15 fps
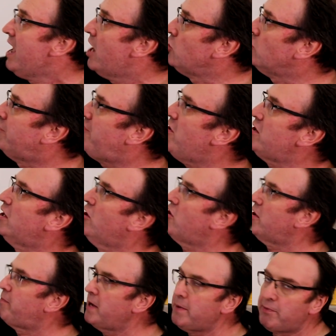And you'll find a
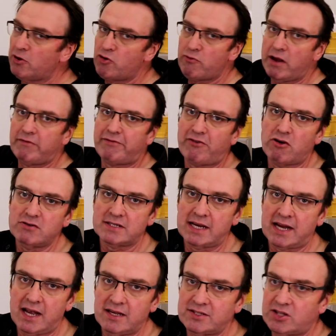lot of people who run
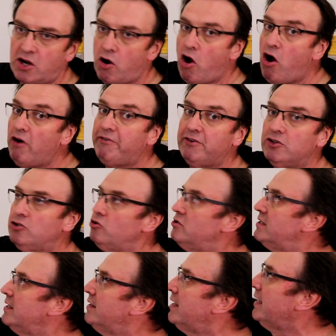frozen custard are often
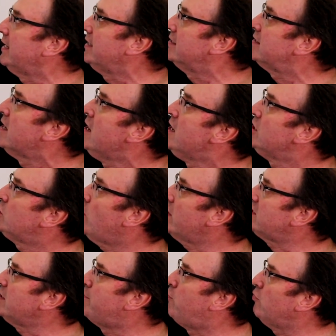using these to
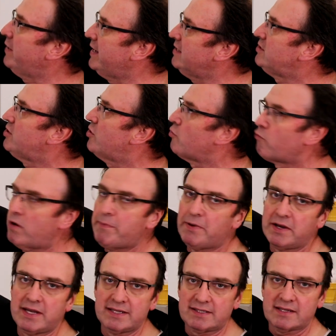actually put into the
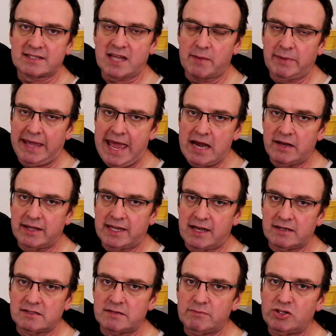ribbon as it's coming out of the
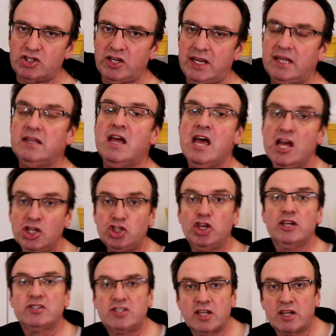custard machine,
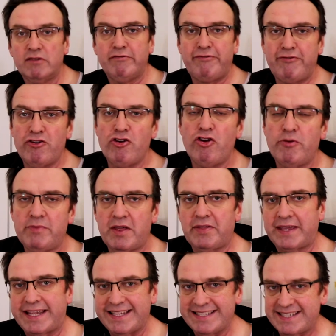just to confirm
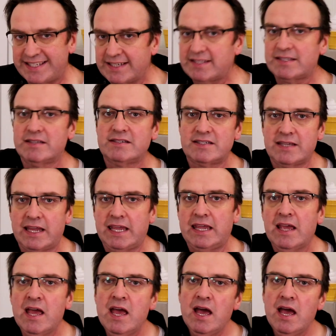that the consistency